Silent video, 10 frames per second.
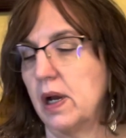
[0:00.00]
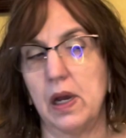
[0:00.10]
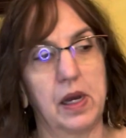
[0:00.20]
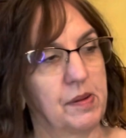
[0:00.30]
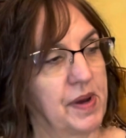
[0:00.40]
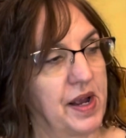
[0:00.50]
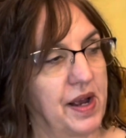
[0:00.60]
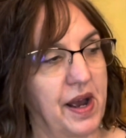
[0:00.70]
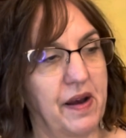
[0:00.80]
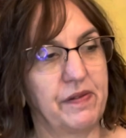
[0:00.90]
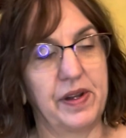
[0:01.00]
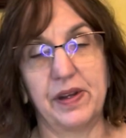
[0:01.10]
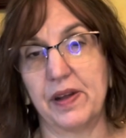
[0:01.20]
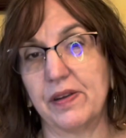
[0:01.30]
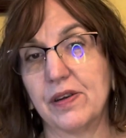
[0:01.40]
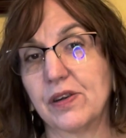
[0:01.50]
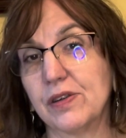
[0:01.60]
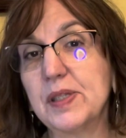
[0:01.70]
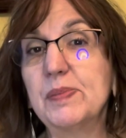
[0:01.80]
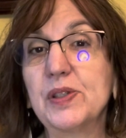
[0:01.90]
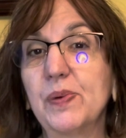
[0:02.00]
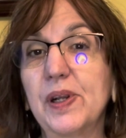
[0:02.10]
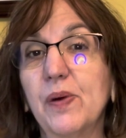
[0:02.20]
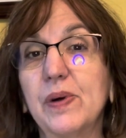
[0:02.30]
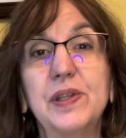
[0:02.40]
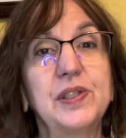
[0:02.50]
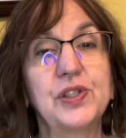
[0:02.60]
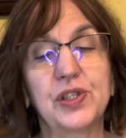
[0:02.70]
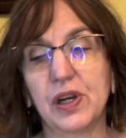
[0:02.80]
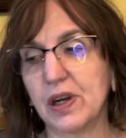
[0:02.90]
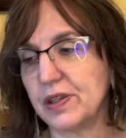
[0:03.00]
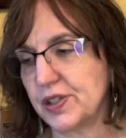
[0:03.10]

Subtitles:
I have another Christmas one I want to start.